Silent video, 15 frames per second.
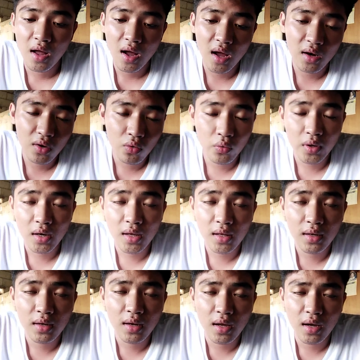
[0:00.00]
and we
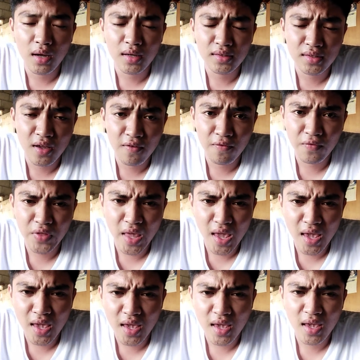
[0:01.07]
need
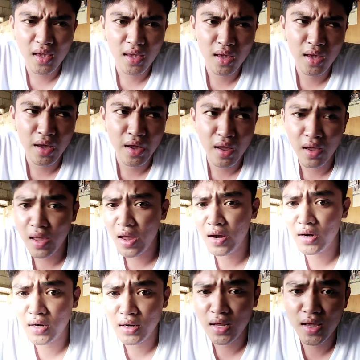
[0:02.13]
safety
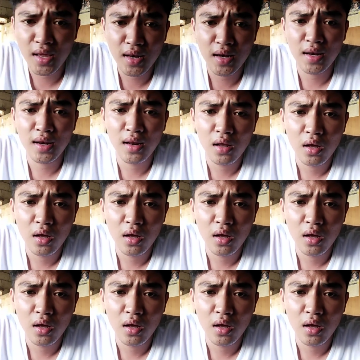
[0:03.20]
gear in